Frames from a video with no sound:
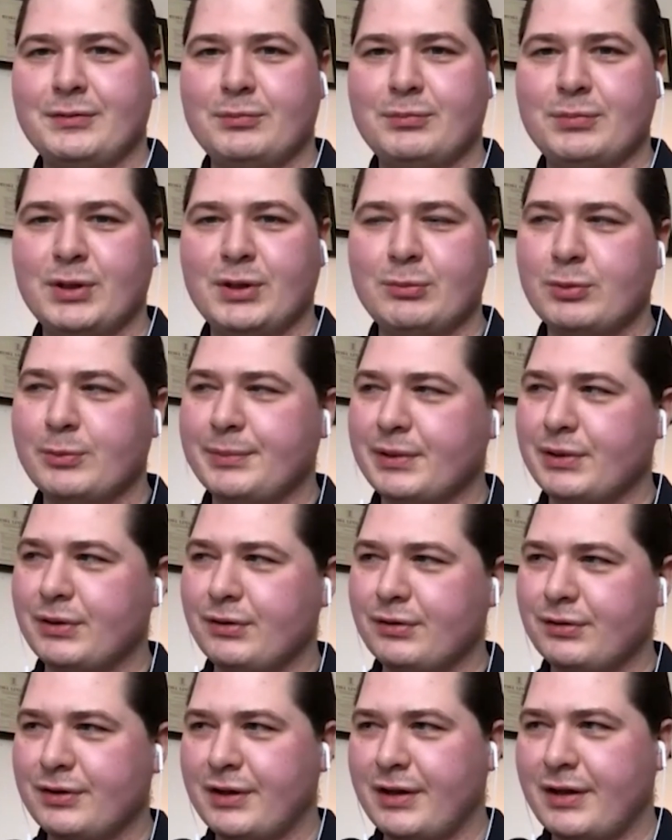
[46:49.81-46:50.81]
Be
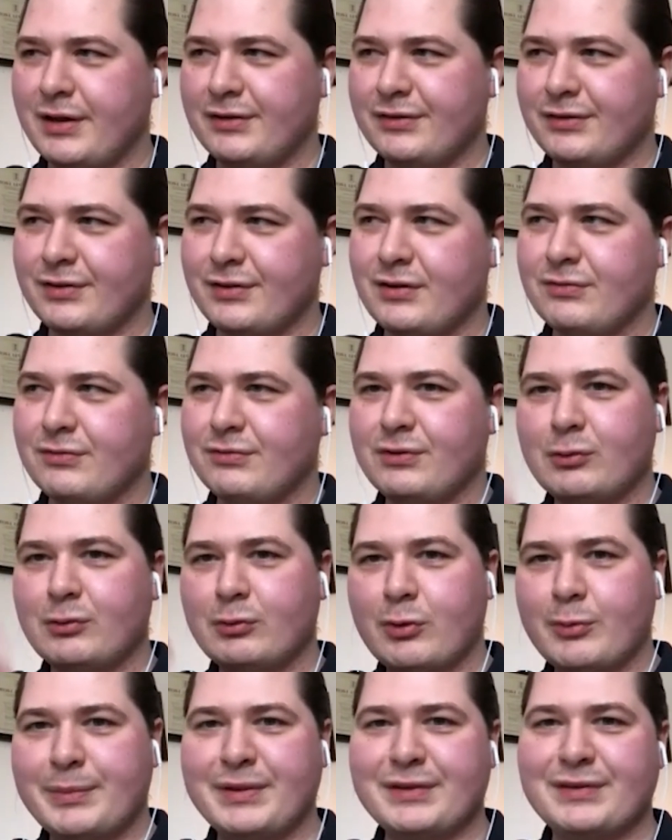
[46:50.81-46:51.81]
prepared as if you
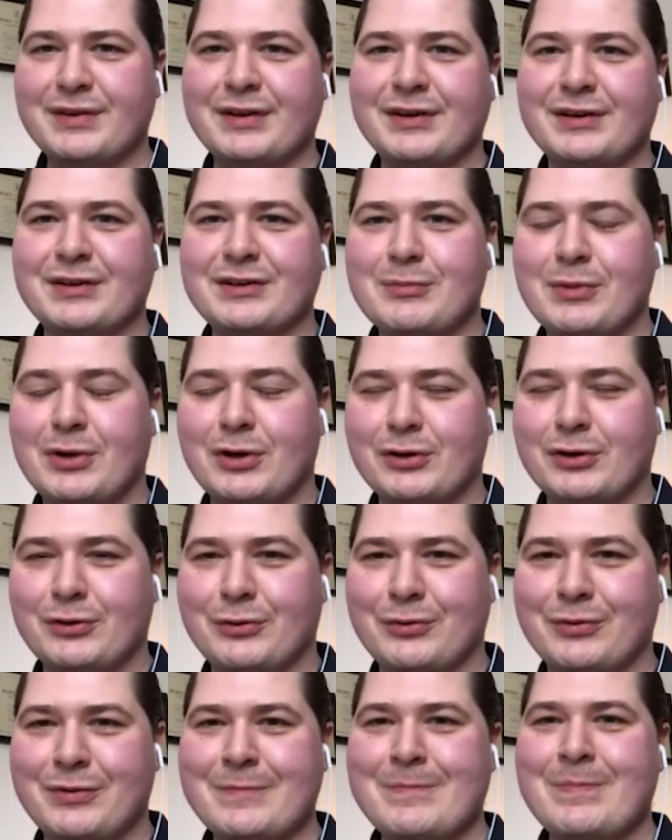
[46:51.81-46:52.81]
will be taken tomorrow.